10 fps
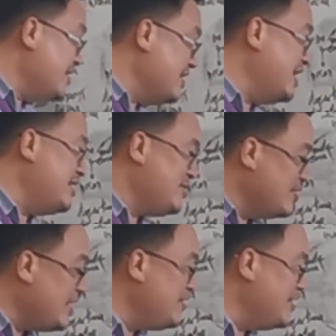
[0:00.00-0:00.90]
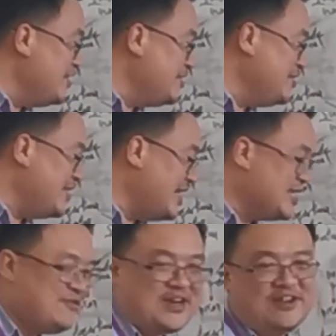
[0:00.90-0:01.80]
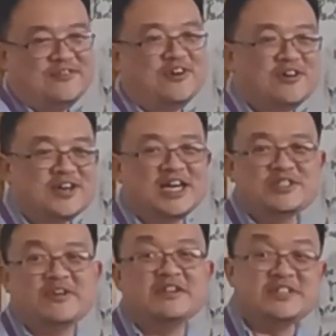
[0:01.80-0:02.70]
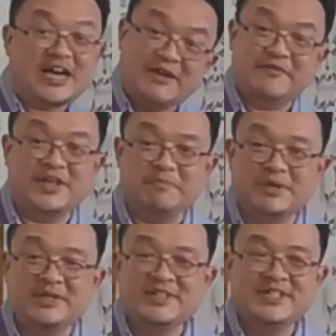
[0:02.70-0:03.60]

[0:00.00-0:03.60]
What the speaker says: Okay, so now we're going to go to class 5. All class 5s are envelope.